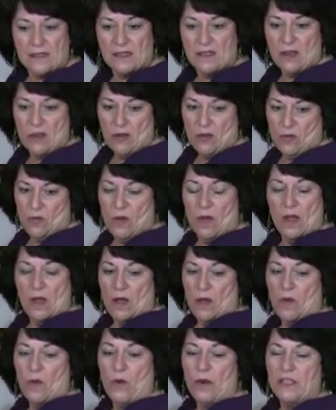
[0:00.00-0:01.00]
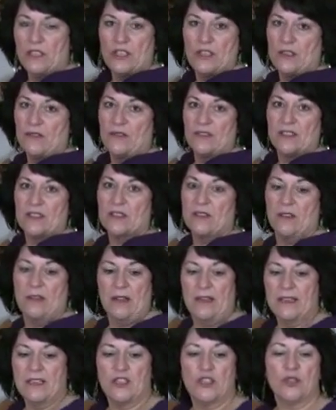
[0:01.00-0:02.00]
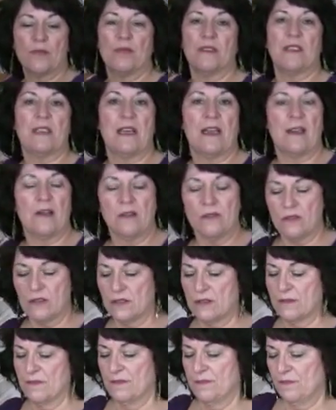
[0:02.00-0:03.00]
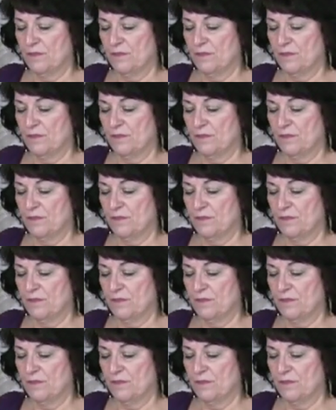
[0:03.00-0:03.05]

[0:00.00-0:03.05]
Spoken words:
So once you've sliced your potatoes,